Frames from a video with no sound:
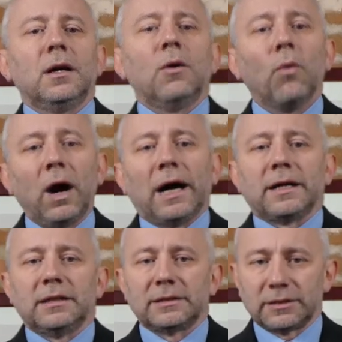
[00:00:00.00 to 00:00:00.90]

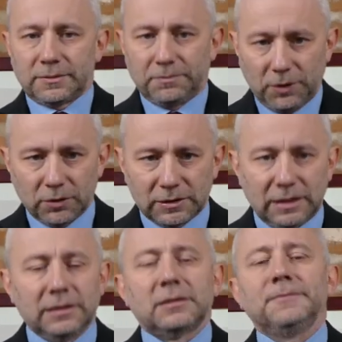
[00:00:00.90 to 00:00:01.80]
Why it is
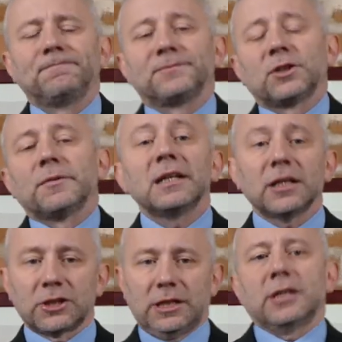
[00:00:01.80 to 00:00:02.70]
important? So, in
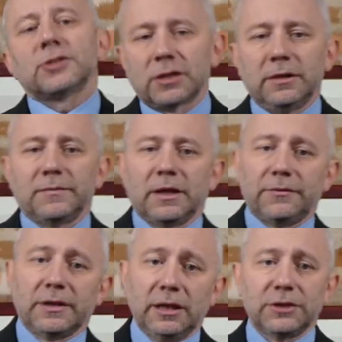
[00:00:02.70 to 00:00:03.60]
essential, a
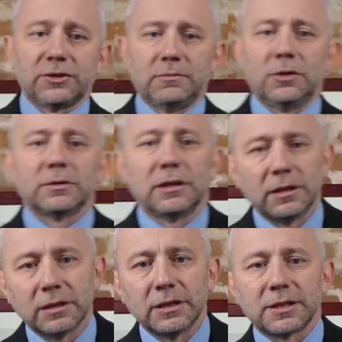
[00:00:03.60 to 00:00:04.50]
financial
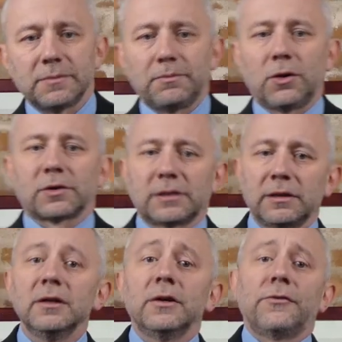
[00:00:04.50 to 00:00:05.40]
model is
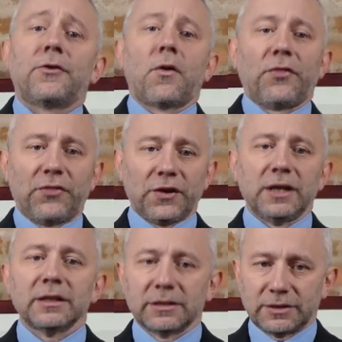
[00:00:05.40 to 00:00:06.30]
important for
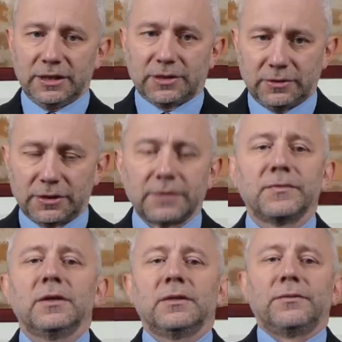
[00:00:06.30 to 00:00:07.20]
3 reasons.
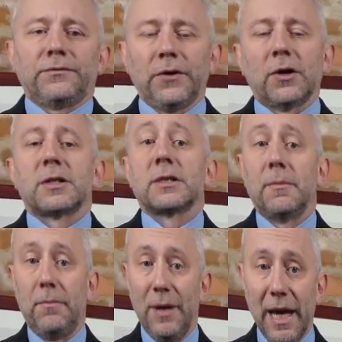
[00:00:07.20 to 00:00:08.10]
First,
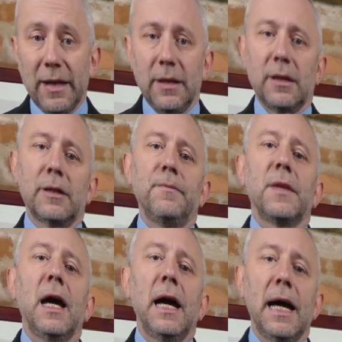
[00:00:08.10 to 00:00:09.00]
planning
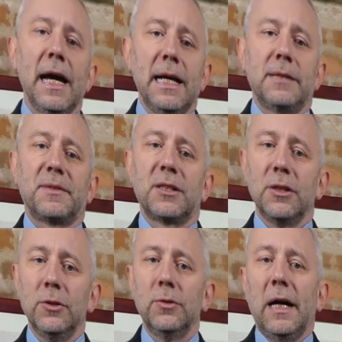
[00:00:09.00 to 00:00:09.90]
helps
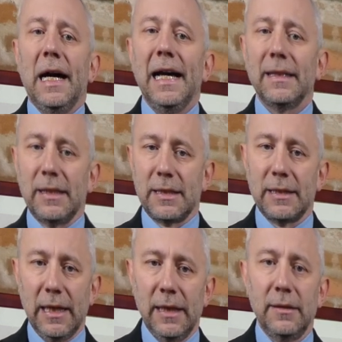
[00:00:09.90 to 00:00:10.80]
you
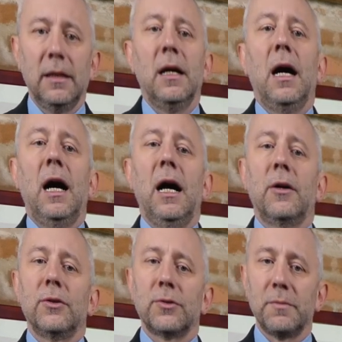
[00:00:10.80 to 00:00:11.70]
understand
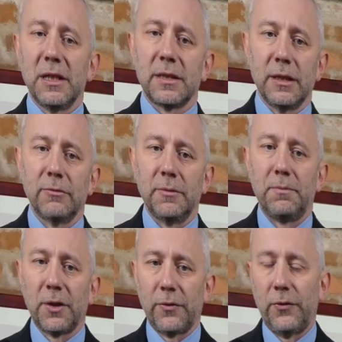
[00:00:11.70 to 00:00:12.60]
how your business will
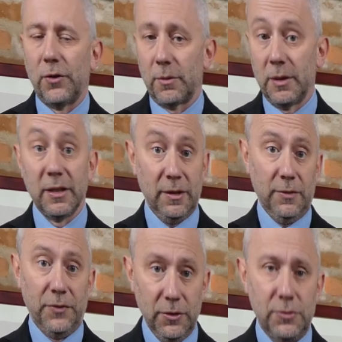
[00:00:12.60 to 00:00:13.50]
perform in
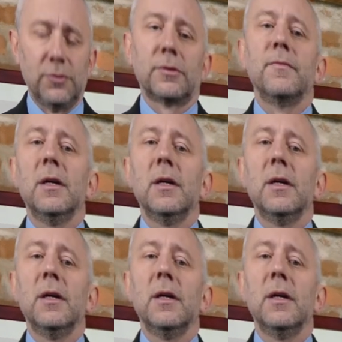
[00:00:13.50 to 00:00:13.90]
the future.